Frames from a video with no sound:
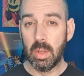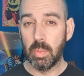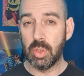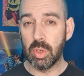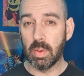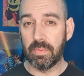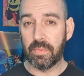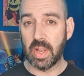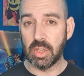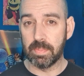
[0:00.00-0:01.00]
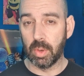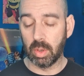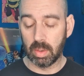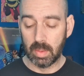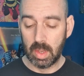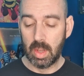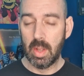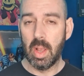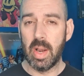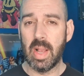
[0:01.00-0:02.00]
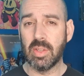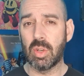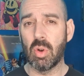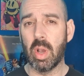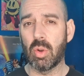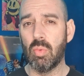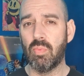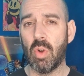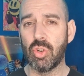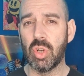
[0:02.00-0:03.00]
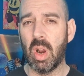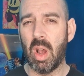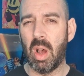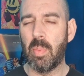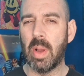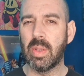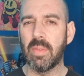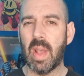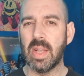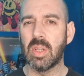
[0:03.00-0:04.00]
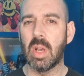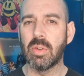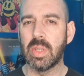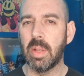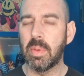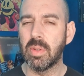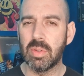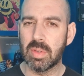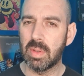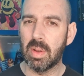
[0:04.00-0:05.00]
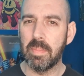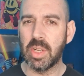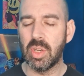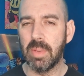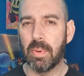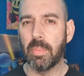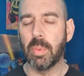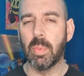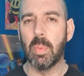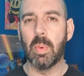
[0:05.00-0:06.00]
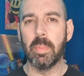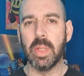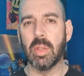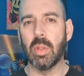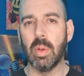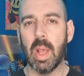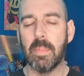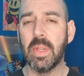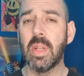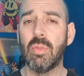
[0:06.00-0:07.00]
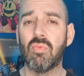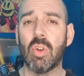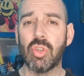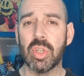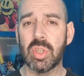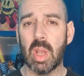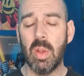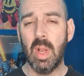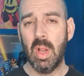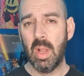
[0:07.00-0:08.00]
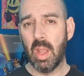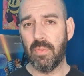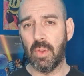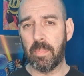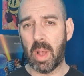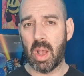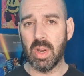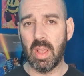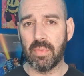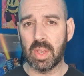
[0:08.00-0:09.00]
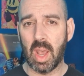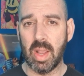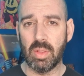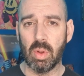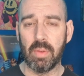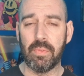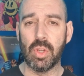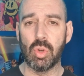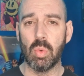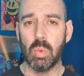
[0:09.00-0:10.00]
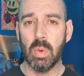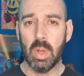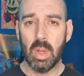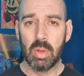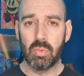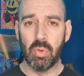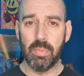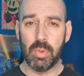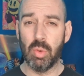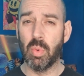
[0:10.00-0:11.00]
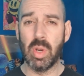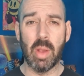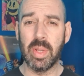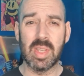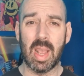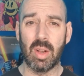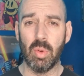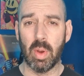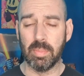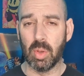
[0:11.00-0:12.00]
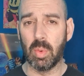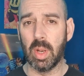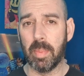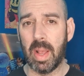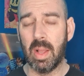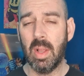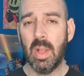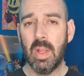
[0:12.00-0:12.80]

which is on Facebook. And that is a guy called Roger. I won't give out his last name because I imagine he probably wouldn't want me to do that, but his name's Roger. So if you're part of the Evercade non-official group, you will know exactly what I'm talking about.